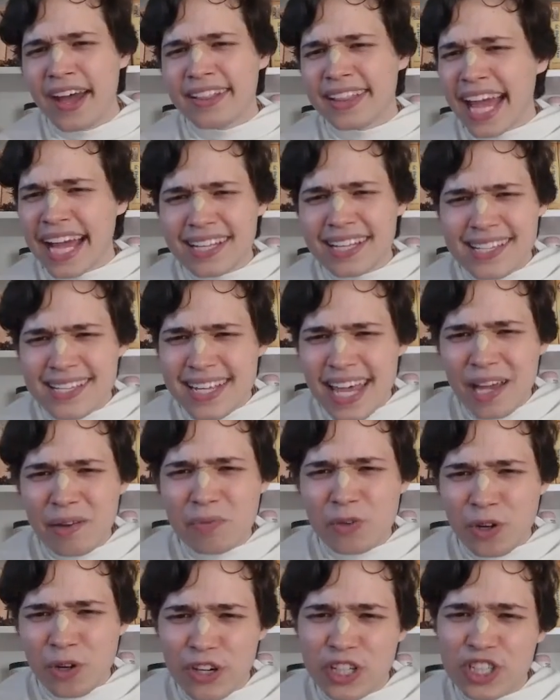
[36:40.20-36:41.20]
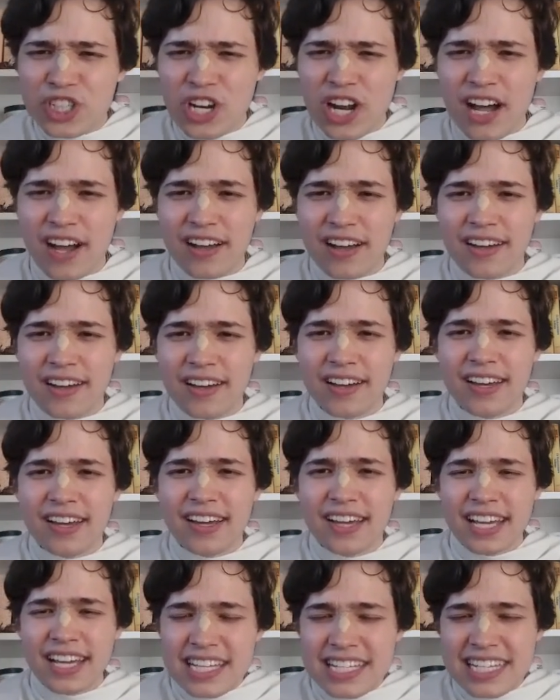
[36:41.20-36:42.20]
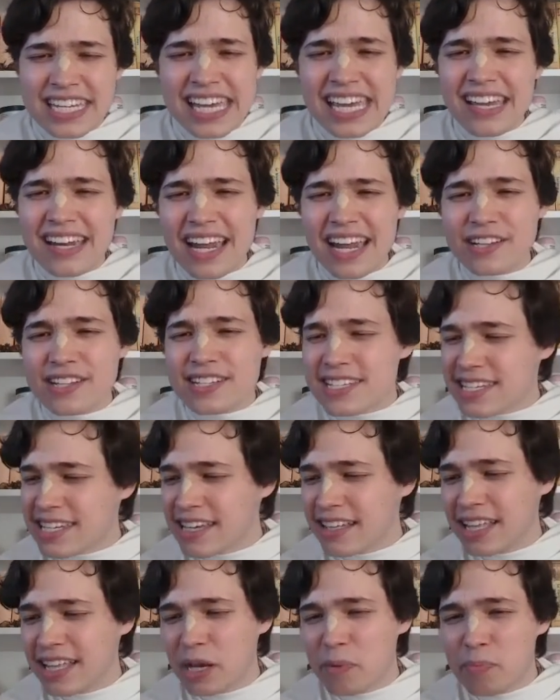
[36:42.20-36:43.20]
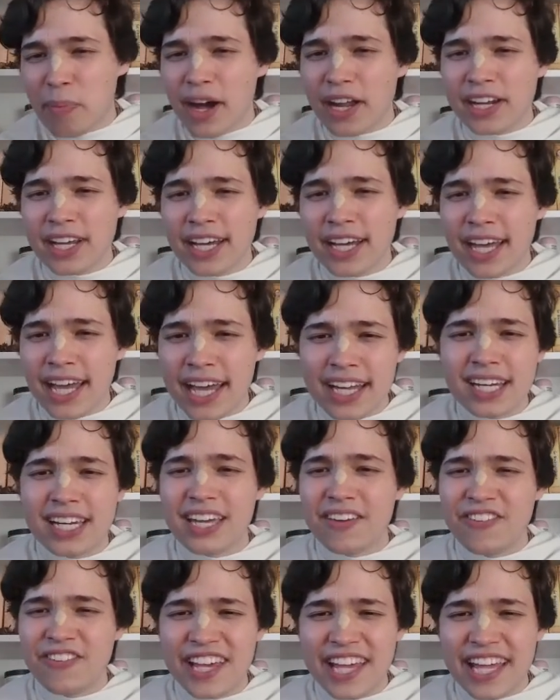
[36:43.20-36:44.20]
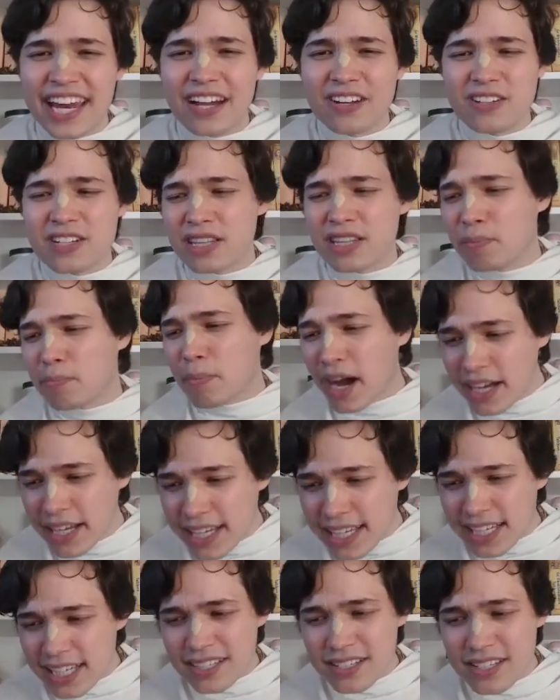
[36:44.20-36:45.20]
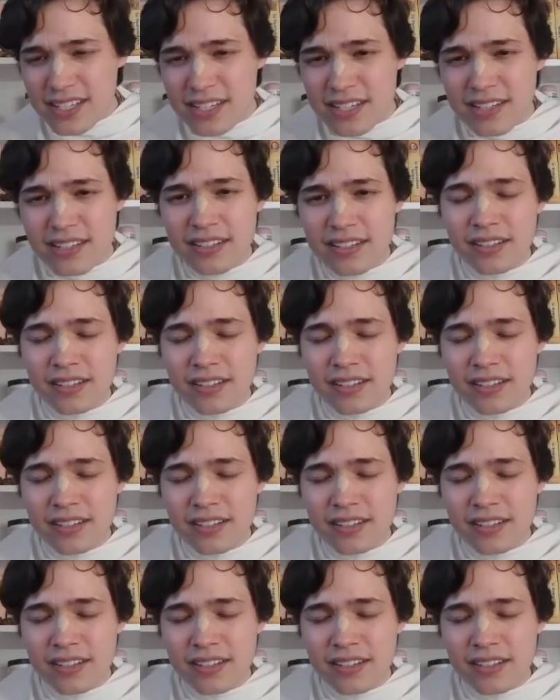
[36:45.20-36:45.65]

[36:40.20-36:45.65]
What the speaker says: That same Krishna is here now stealing butter and giving it out to the monkeys.